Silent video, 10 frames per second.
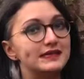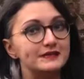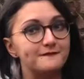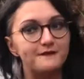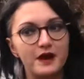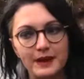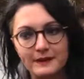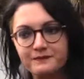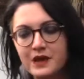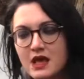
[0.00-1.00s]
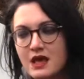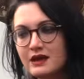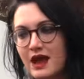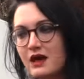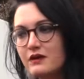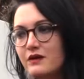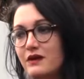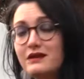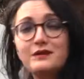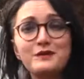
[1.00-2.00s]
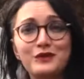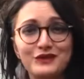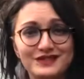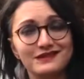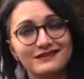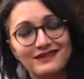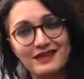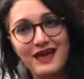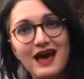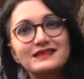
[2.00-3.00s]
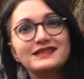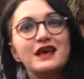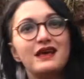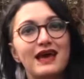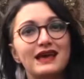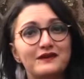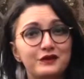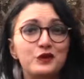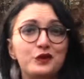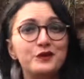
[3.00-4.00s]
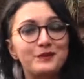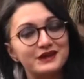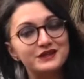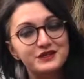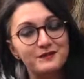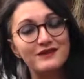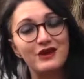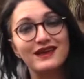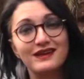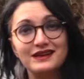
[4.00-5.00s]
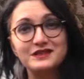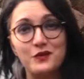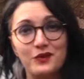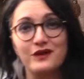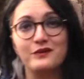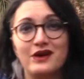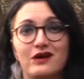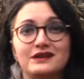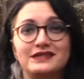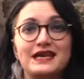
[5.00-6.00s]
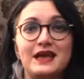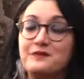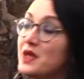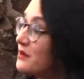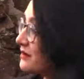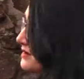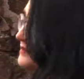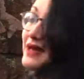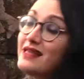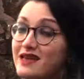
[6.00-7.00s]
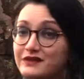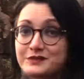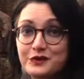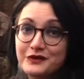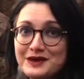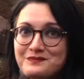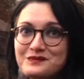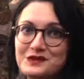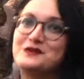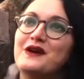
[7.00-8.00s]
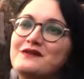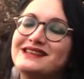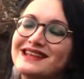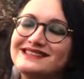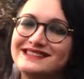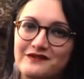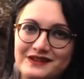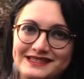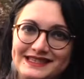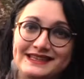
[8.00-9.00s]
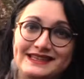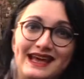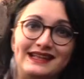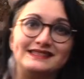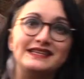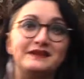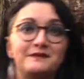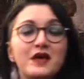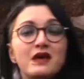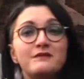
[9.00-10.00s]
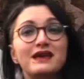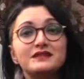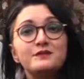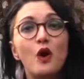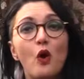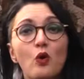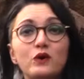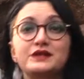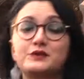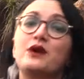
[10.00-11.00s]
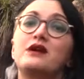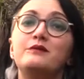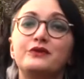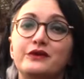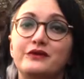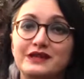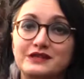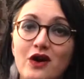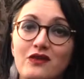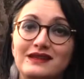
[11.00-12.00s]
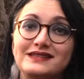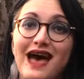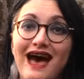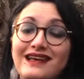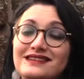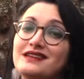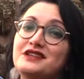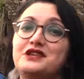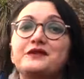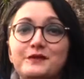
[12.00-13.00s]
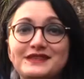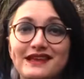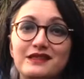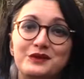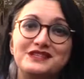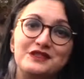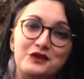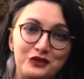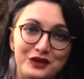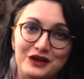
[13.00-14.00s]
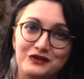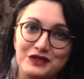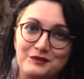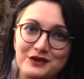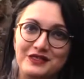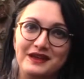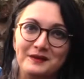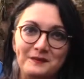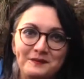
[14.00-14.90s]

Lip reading: days of farming. Now, a little bit more recent than that, if you know your beers, you might recognise where we are today. We're at the Belhaven Brewery, which was founded in 1719. Makes them the oldest working brewery in Scotland, and next year they'll be celebrating their 300th birthday.